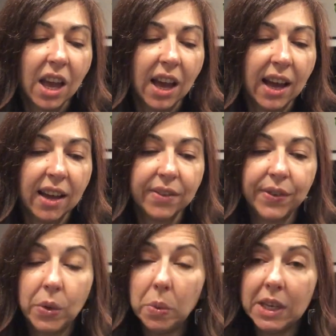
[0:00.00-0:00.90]
a
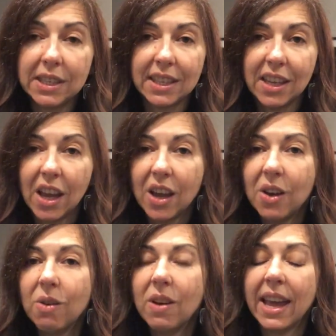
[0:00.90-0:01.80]
few weeks
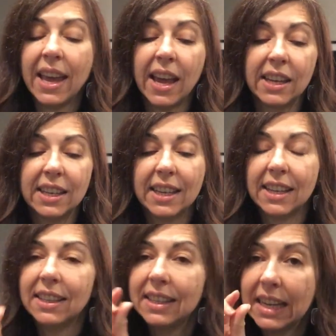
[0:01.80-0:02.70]
ago, and it
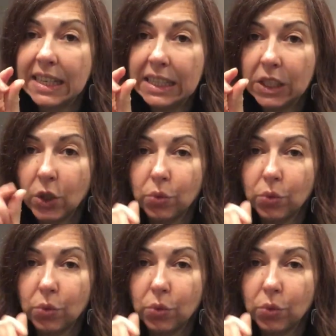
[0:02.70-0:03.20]
had a tiny little